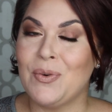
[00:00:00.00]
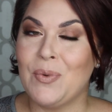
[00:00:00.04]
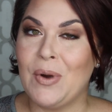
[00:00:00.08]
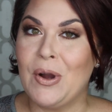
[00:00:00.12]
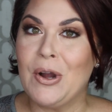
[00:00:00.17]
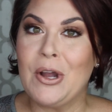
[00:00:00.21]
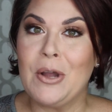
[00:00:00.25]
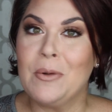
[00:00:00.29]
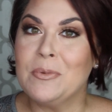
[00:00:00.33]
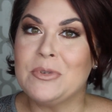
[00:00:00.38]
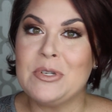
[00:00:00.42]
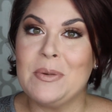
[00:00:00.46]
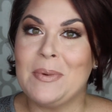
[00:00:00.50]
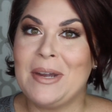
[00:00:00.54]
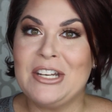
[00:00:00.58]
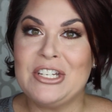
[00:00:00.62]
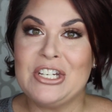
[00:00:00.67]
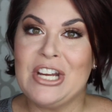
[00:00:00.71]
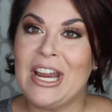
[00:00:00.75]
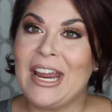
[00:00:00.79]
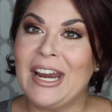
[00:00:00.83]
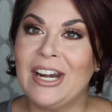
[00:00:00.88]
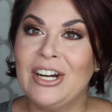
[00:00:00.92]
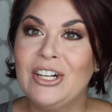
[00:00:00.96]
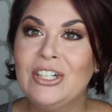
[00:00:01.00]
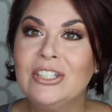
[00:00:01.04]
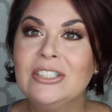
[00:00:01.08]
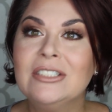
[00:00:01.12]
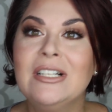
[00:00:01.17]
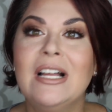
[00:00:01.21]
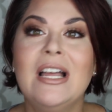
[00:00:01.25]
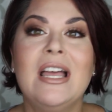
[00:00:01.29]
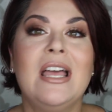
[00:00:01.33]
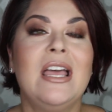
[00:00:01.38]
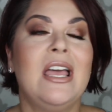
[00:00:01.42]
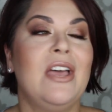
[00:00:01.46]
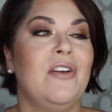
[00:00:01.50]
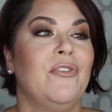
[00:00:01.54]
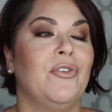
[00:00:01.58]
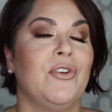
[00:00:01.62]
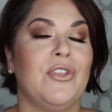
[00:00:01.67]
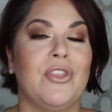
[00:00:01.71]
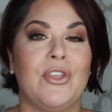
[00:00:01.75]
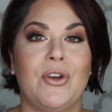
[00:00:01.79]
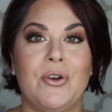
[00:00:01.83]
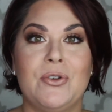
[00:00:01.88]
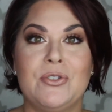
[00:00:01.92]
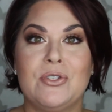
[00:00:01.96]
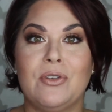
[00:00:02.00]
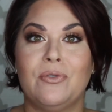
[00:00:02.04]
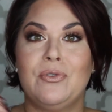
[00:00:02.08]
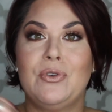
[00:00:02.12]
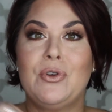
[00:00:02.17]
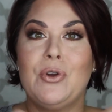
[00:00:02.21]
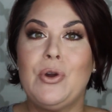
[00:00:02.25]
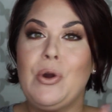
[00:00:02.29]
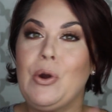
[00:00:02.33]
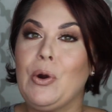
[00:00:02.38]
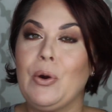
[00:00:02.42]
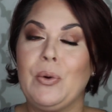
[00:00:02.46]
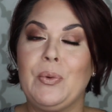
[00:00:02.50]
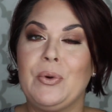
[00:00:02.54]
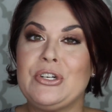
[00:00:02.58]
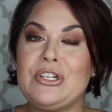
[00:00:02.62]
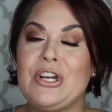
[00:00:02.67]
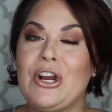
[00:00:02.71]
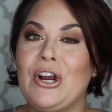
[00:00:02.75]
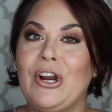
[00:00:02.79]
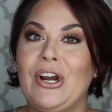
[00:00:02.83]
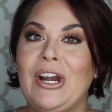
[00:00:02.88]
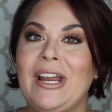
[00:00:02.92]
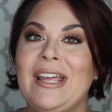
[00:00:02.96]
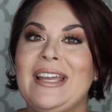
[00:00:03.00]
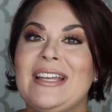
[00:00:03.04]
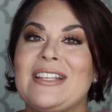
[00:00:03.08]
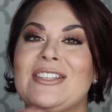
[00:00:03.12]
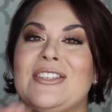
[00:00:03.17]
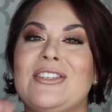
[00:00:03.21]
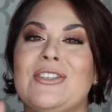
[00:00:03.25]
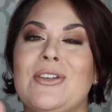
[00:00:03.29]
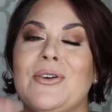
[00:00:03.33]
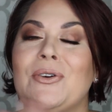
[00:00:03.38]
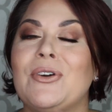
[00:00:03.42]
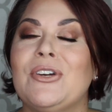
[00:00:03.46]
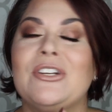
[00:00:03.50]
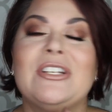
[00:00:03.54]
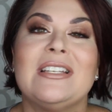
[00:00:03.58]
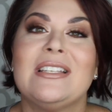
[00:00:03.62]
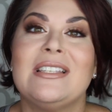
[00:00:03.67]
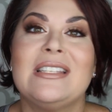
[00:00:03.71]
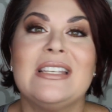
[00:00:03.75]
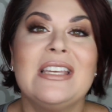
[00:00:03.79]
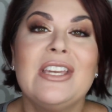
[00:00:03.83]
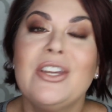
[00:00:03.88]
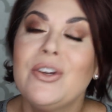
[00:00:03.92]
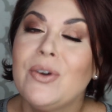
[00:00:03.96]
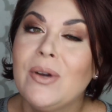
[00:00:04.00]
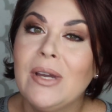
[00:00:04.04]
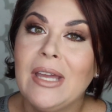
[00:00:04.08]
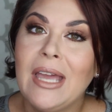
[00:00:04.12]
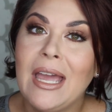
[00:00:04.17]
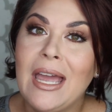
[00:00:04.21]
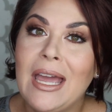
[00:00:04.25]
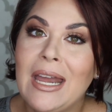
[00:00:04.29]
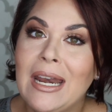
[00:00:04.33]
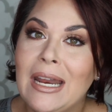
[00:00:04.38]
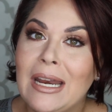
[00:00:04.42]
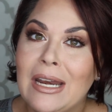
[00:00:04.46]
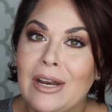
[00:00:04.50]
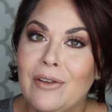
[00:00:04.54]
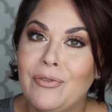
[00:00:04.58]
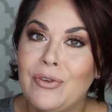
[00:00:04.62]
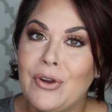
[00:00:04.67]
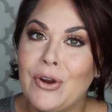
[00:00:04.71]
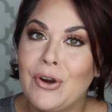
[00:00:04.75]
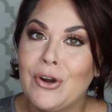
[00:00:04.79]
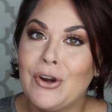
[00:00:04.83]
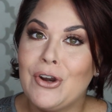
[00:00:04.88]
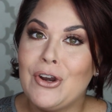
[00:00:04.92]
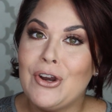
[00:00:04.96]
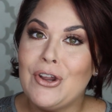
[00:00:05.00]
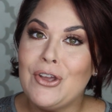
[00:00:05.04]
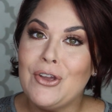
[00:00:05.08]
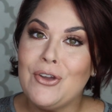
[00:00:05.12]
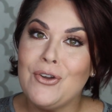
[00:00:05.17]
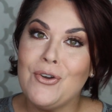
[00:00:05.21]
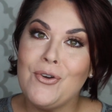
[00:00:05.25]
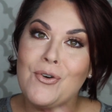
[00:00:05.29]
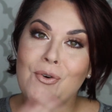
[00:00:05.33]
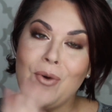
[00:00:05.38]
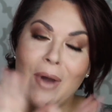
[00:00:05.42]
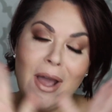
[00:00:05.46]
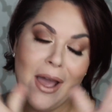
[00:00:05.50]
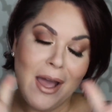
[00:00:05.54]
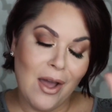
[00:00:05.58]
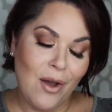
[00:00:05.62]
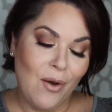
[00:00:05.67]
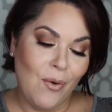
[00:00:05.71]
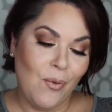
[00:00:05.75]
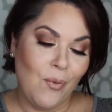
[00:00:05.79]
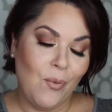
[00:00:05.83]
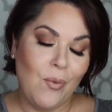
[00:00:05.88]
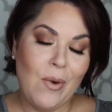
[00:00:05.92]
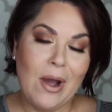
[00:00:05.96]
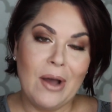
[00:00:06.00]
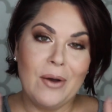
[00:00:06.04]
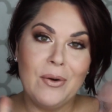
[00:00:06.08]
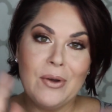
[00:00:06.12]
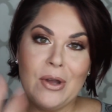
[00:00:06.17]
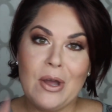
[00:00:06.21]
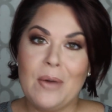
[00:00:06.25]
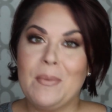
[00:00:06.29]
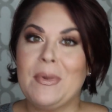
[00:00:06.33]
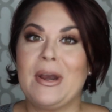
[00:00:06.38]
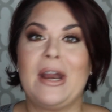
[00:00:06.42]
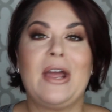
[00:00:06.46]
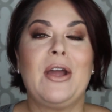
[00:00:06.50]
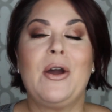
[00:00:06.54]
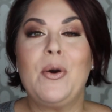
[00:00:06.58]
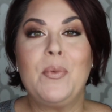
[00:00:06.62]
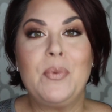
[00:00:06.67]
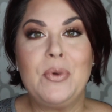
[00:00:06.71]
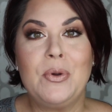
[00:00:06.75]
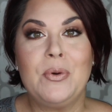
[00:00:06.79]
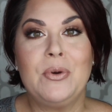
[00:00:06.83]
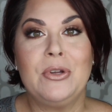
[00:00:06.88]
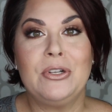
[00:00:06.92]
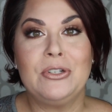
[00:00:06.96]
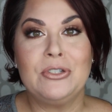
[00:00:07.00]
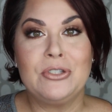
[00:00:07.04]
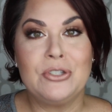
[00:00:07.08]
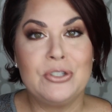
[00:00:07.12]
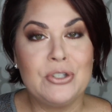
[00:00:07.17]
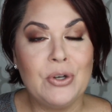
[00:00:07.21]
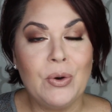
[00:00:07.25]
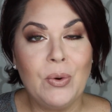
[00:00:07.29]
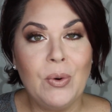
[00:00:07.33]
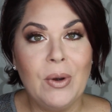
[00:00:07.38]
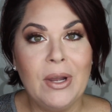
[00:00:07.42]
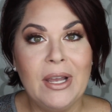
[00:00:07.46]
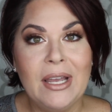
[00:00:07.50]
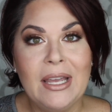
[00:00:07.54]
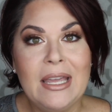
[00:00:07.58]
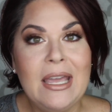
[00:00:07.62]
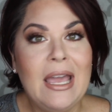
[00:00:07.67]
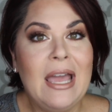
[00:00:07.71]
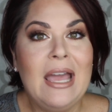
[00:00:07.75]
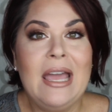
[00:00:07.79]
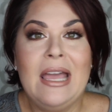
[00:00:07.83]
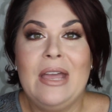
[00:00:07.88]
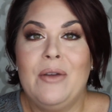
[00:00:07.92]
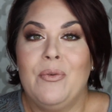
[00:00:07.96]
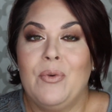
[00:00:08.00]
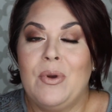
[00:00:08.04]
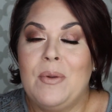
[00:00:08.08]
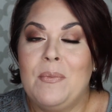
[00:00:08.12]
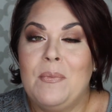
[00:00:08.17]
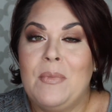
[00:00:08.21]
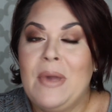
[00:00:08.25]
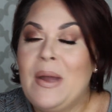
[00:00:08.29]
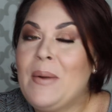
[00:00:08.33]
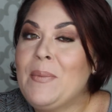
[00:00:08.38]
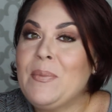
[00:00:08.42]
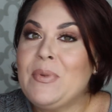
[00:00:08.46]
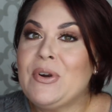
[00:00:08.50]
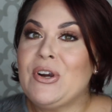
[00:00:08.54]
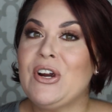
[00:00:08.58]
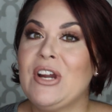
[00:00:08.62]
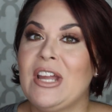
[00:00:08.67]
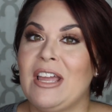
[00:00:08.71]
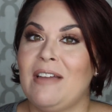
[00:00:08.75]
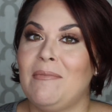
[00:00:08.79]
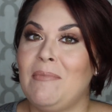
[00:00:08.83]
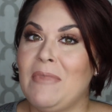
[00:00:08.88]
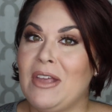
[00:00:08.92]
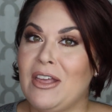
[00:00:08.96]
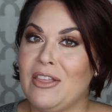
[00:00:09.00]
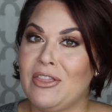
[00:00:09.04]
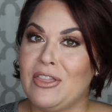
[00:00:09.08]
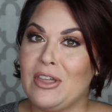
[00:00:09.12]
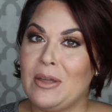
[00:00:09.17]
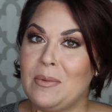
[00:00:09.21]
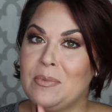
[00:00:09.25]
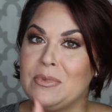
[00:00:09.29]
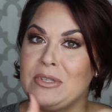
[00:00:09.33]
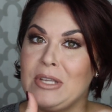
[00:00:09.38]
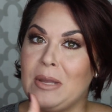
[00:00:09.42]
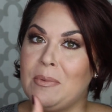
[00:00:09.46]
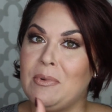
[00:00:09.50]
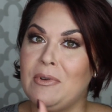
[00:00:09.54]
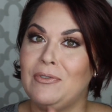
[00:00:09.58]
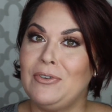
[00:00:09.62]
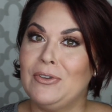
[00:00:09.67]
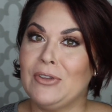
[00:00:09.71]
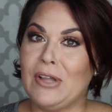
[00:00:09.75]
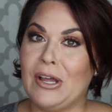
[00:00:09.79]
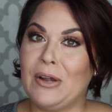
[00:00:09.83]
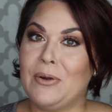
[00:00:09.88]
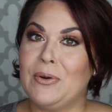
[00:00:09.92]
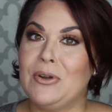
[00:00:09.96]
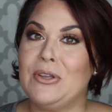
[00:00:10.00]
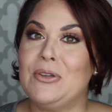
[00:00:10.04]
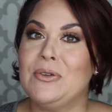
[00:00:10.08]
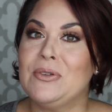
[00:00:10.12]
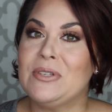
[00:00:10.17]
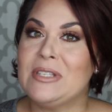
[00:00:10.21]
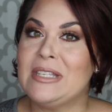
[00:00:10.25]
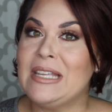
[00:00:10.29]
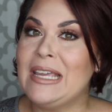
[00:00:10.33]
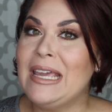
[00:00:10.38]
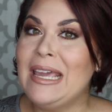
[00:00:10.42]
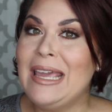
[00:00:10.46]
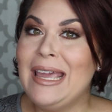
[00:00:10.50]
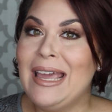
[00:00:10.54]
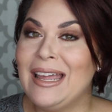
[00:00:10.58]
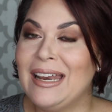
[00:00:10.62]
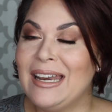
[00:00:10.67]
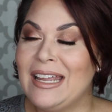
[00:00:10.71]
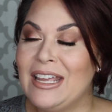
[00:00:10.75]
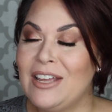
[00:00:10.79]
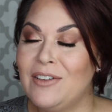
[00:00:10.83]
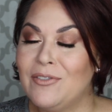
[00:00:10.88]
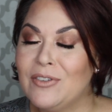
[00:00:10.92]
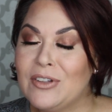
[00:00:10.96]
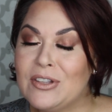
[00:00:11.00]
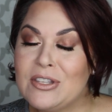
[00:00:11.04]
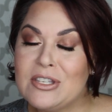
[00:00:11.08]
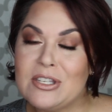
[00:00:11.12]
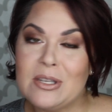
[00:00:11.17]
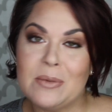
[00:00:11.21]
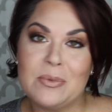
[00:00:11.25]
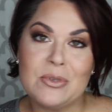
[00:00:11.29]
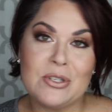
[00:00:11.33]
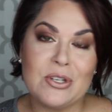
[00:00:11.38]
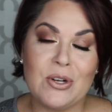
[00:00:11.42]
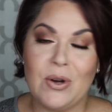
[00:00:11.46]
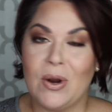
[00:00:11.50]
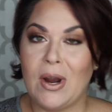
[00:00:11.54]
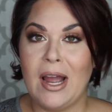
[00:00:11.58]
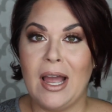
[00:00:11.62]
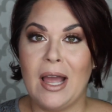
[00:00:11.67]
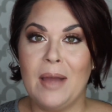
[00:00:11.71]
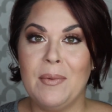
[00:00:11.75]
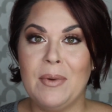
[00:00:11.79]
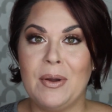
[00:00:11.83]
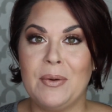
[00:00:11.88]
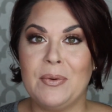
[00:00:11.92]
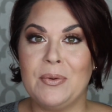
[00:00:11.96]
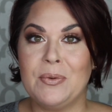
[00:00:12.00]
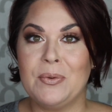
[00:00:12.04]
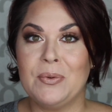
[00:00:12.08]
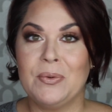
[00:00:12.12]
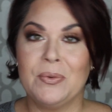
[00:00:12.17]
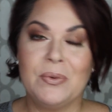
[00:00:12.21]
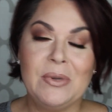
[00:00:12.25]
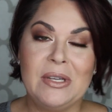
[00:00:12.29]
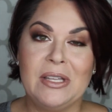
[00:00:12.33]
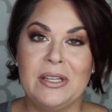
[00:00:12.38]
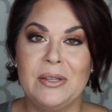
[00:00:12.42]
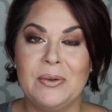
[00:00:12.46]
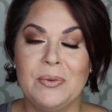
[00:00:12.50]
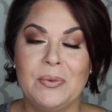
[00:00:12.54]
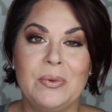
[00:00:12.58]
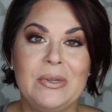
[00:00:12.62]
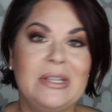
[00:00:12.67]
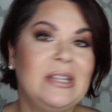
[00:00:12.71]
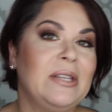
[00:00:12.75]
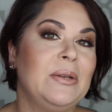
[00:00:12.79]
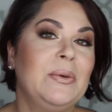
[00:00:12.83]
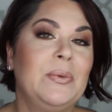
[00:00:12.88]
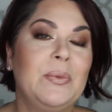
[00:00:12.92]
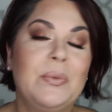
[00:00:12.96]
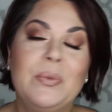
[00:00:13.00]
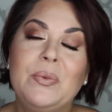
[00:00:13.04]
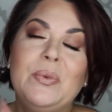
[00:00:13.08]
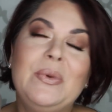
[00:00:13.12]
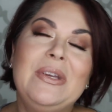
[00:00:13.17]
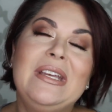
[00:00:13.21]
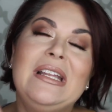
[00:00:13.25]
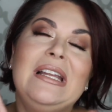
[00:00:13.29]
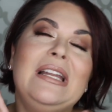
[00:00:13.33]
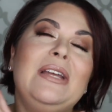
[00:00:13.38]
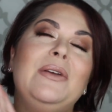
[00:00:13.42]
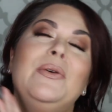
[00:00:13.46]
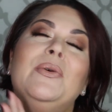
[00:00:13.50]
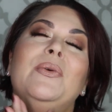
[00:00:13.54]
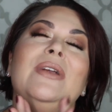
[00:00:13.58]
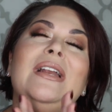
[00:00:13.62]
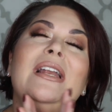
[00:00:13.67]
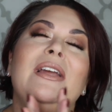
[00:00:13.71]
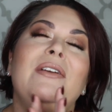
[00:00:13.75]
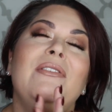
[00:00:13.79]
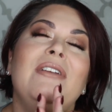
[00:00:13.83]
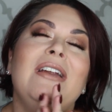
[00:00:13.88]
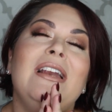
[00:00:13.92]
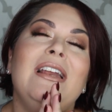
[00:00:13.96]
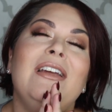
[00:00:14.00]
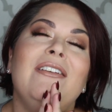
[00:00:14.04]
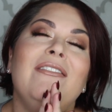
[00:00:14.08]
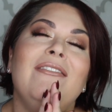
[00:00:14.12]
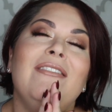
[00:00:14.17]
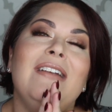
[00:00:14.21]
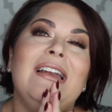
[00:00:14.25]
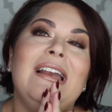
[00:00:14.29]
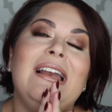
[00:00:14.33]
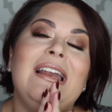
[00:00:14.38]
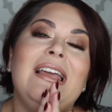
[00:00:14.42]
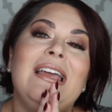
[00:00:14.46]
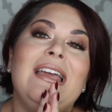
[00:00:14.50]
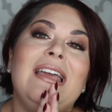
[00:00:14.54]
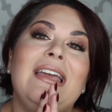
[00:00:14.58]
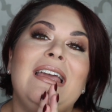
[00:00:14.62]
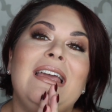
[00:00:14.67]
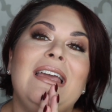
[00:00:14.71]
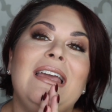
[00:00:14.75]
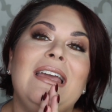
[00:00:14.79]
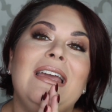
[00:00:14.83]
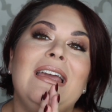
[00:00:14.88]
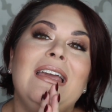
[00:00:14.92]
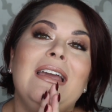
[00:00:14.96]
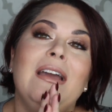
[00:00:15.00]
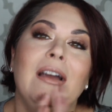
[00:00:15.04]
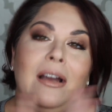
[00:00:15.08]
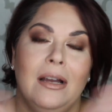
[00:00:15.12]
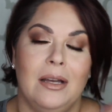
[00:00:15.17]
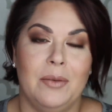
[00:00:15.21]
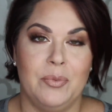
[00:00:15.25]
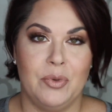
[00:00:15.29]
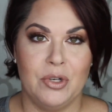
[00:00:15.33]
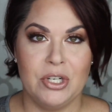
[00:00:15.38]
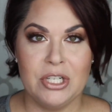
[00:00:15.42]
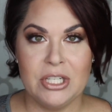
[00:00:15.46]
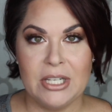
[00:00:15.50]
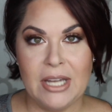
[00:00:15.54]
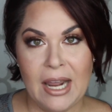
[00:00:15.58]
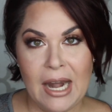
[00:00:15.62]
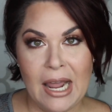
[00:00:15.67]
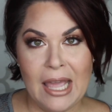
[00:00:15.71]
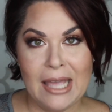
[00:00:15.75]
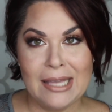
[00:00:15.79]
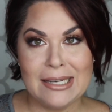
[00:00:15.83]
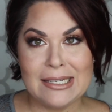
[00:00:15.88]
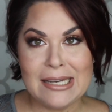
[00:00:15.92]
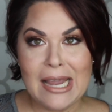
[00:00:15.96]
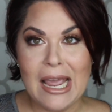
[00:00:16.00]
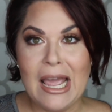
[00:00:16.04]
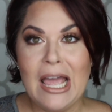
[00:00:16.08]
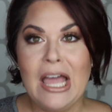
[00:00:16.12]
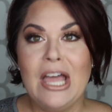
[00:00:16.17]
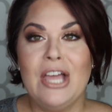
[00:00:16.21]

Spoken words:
Welcome to my channel. For those of you who are returning, it's so good to see you again. And if you're new, welcome, and I hope you enjoy. Remember, give me a thumbs up if you like what you see, and even subscribe. I would really, really, really, really, really, really appreciate it.